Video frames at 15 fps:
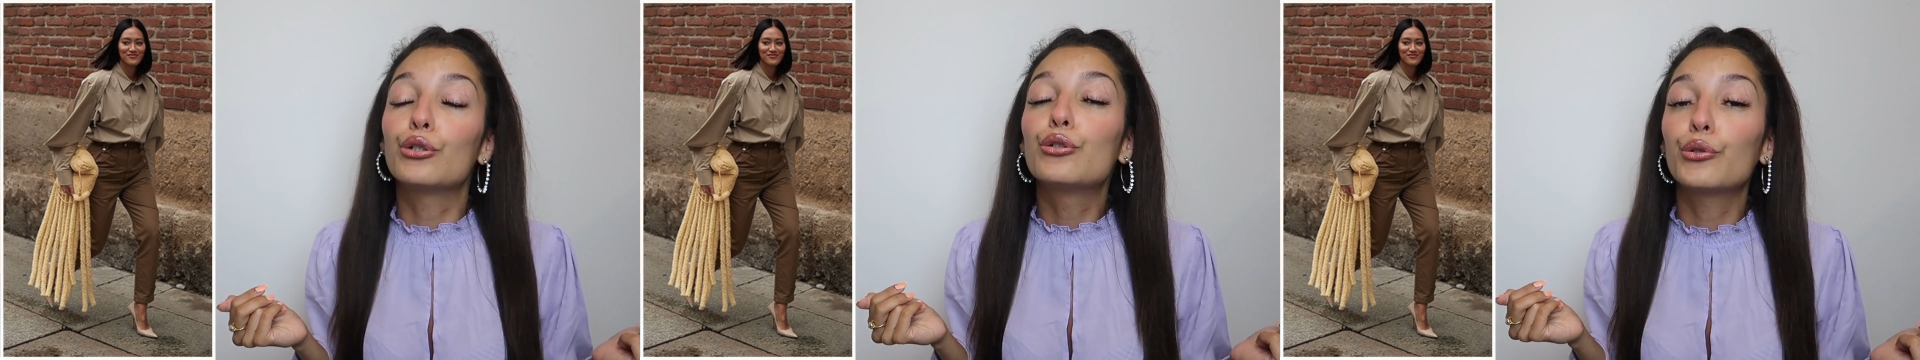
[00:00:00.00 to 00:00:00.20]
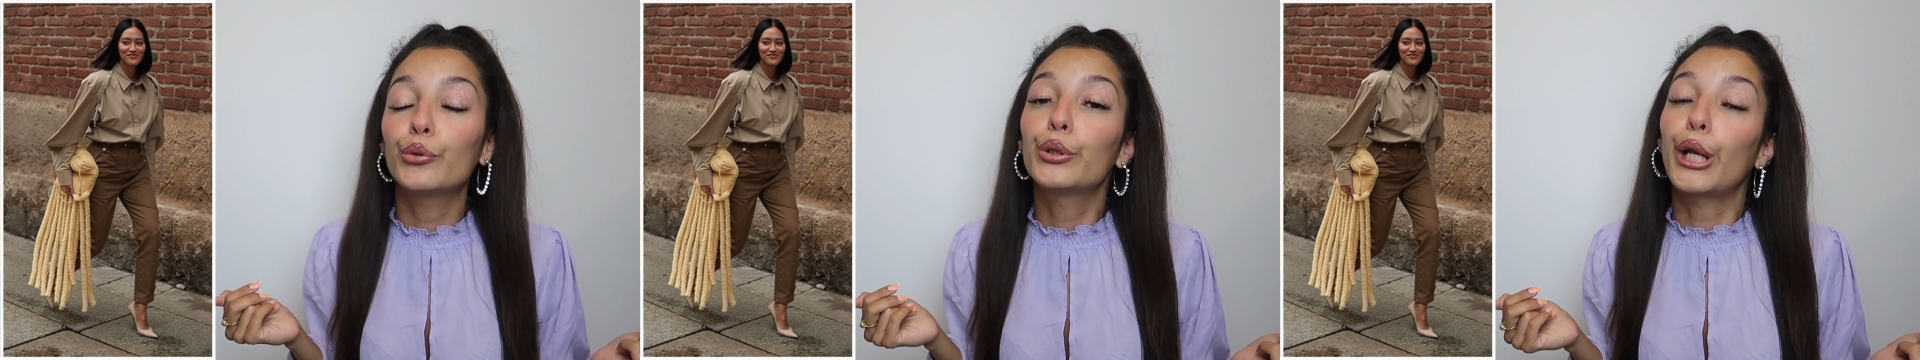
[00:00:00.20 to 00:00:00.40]

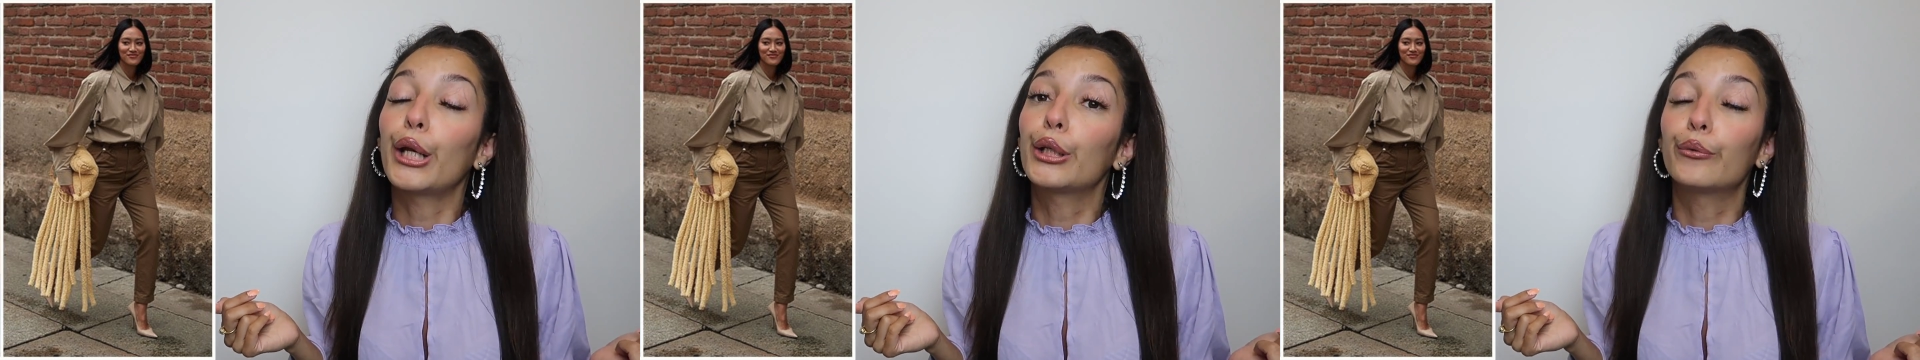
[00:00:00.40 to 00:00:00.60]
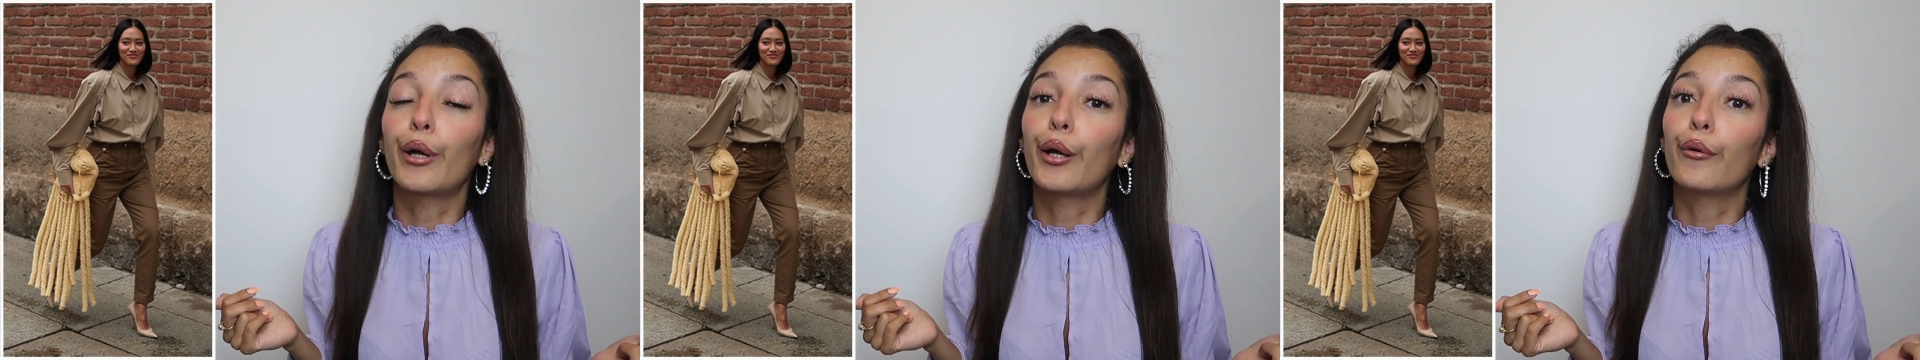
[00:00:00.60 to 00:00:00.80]
do it
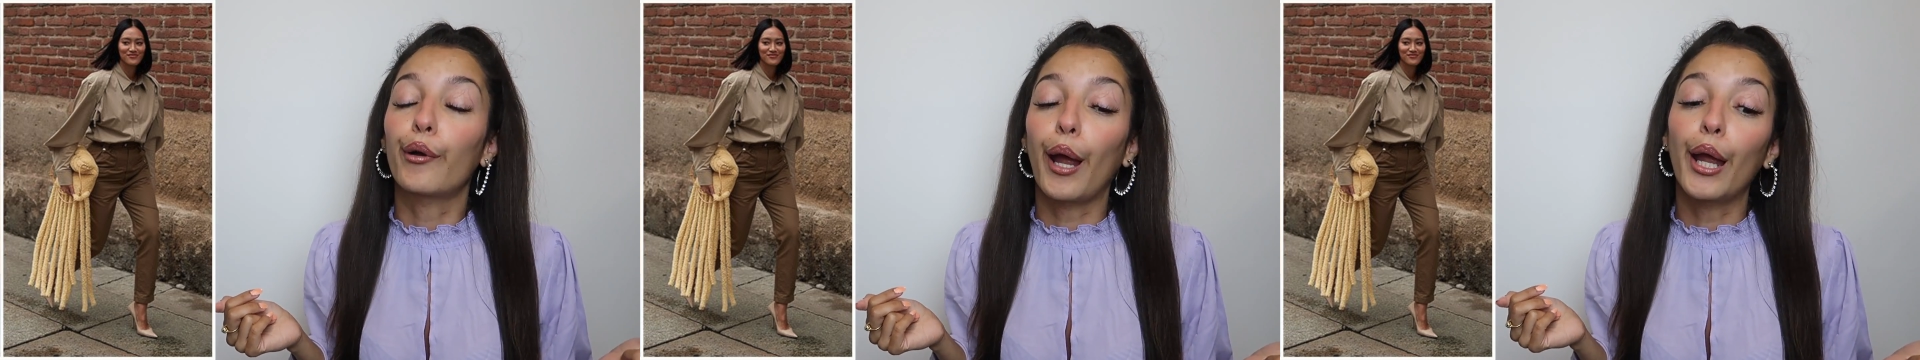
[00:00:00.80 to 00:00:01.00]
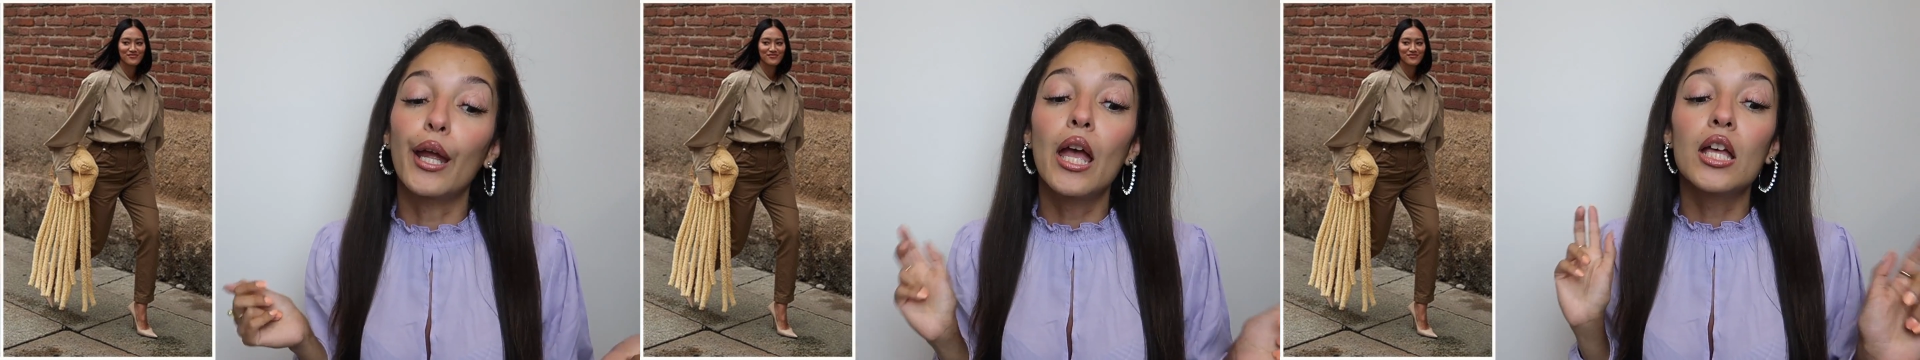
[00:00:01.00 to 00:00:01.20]
anyway,
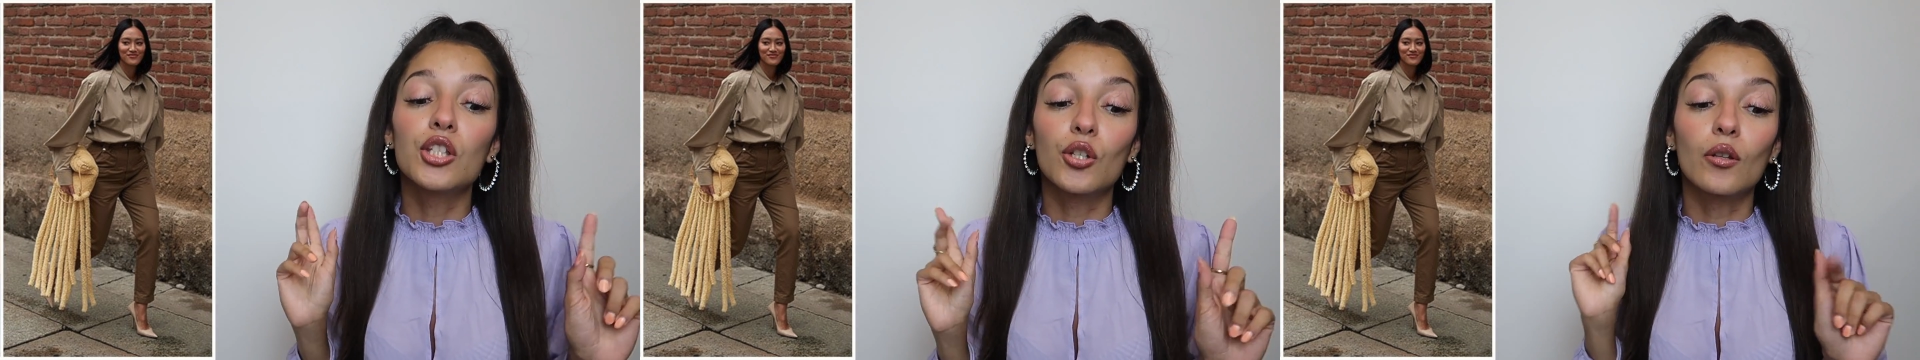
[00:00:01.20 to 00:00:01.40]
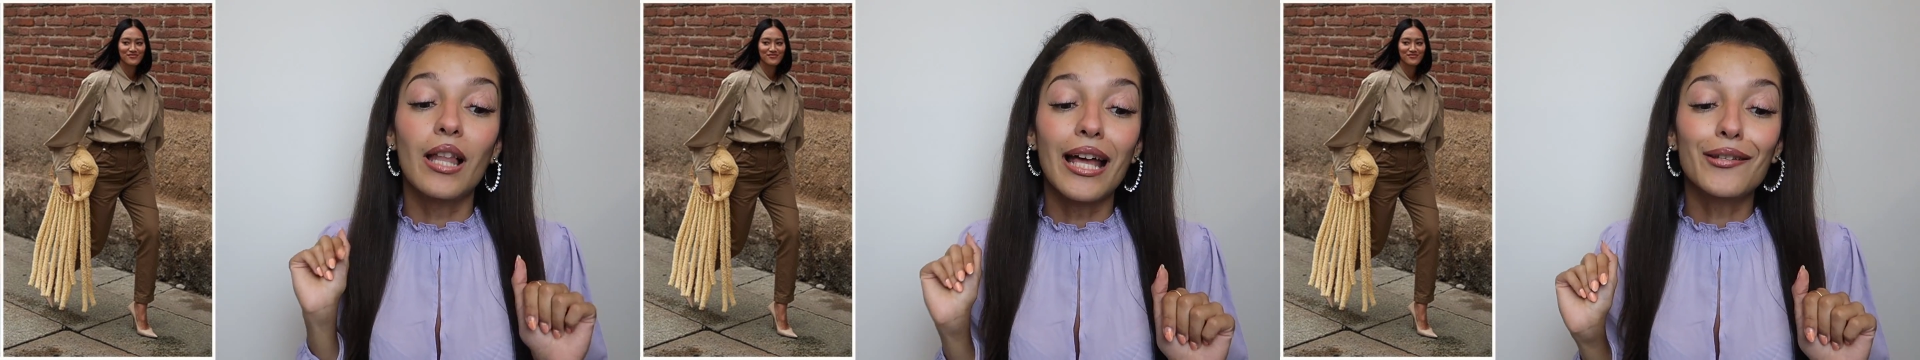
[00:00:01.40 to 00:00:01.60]
okay?
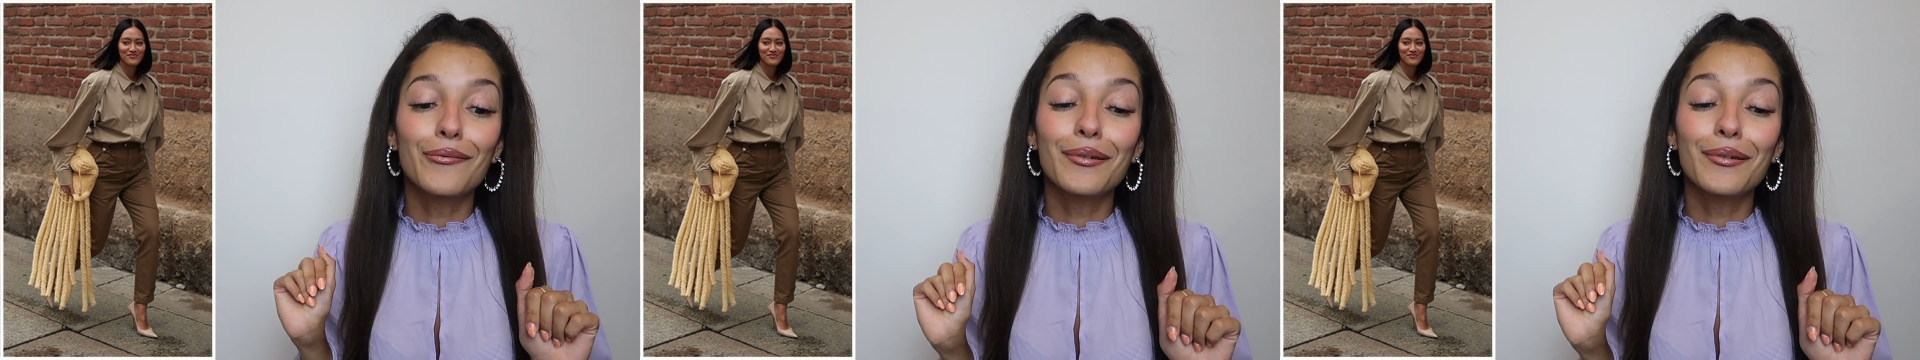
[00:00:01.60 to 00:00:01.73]
So last